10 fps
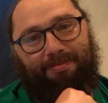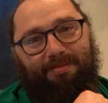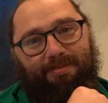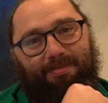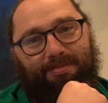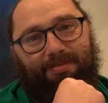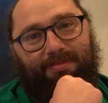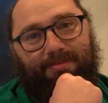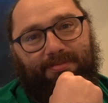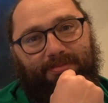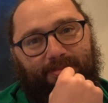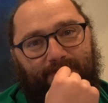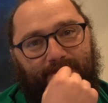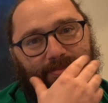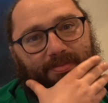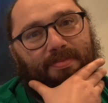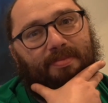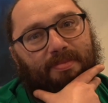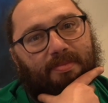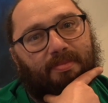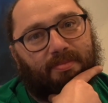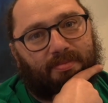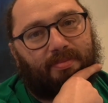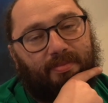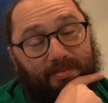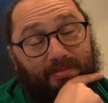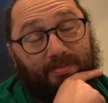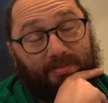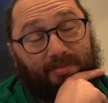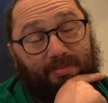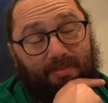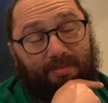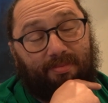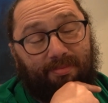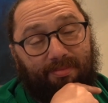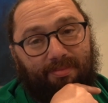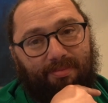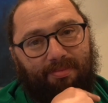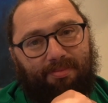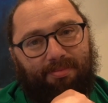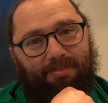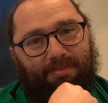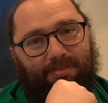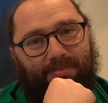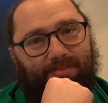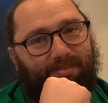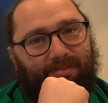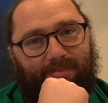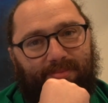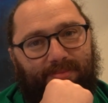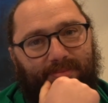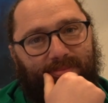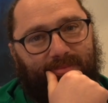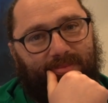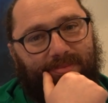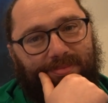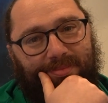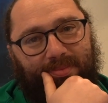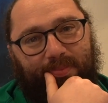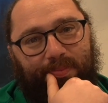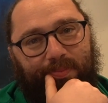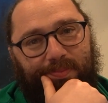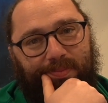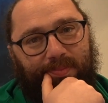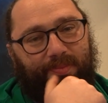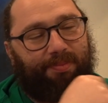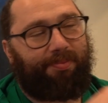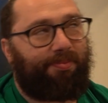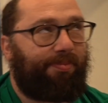(silent)